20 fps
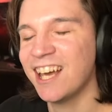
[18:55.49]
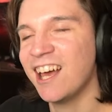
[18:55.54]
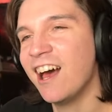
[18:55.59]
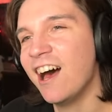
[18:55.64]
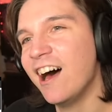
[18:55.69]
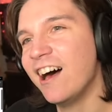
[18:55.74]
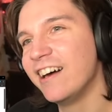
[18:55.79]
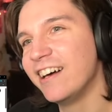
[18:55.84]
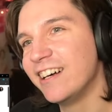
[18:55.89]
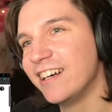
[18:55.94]

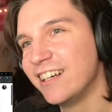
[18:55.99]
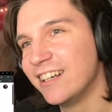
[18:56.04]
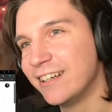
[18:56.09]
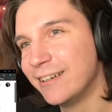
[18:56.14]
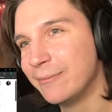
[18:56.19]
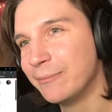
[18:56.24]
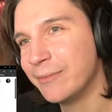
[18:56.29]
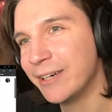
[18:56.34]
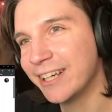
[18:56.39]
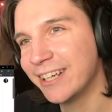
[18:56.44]

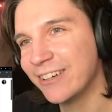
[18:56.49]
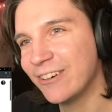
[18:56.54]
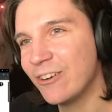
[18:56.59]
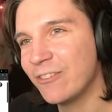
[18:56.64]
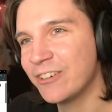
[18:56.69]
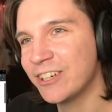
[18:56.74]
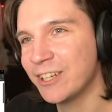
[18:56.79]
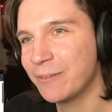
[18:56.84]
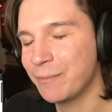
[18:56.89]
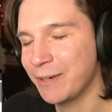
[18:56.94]
But go over
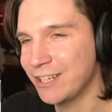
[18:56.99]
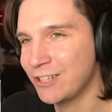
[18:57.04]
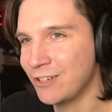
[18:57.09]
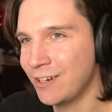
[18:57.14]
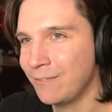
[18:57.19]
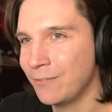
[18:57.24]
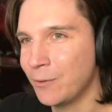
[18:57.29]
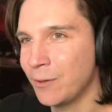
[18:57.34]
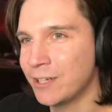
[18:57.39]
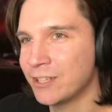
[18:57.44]
to the Patreon if
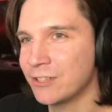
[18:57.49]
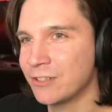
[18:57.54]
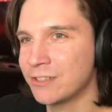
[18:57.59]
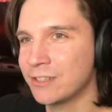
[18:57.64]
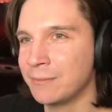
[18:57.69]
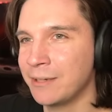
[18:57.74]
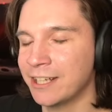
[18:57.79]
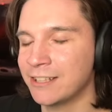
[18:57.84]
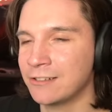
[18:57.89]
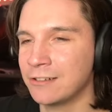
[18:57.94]
you want to show some
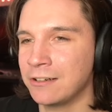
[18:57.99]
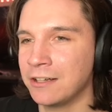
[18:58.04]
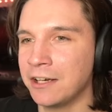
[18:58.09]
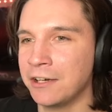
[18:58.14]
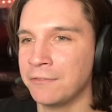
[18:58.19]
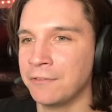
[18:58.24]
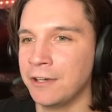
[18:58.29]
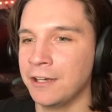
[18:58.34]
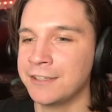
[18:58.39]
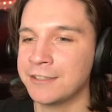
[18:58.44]
extra
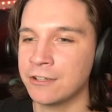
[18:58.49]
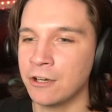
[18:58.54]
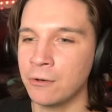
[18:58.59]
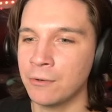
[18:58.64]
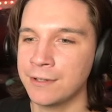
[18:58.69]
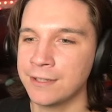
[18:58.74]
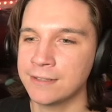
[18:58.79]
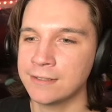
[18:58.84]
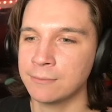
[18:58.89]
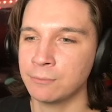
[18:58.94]
love, as
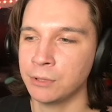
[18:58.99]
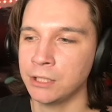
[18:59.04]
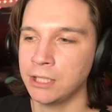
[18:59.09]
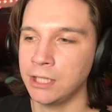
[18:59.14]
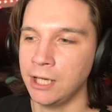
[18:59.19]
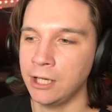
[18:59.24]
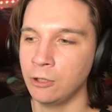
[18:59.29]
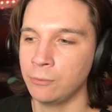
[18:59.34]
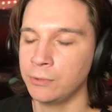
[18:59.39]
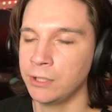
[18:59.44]
always. But
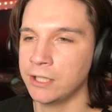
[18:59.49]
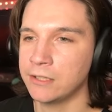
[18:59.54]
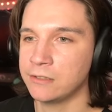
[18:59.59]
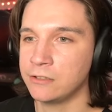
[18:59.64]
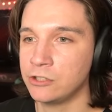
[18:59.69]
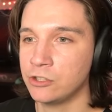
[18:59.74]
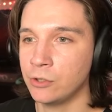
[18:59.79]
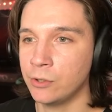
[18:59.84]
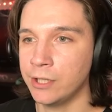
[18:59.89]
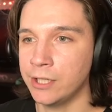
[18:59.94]
I hope you guys
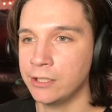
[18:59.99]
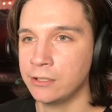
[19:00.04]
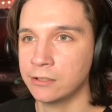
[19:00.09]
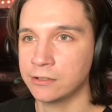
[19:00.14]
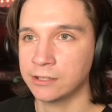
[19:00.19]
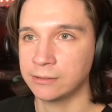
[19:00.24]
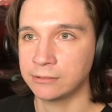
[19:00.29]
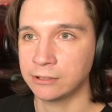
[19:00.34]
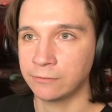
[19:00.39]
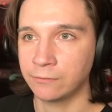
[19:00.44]
enjoyed, took
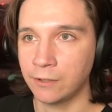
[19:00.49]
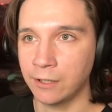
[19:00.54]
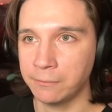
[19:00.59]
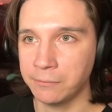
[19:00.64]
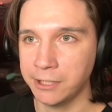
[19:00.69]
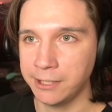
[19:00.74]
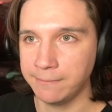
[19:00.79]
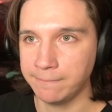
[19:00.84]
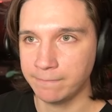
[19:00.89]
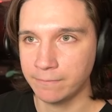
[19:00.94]
something from it.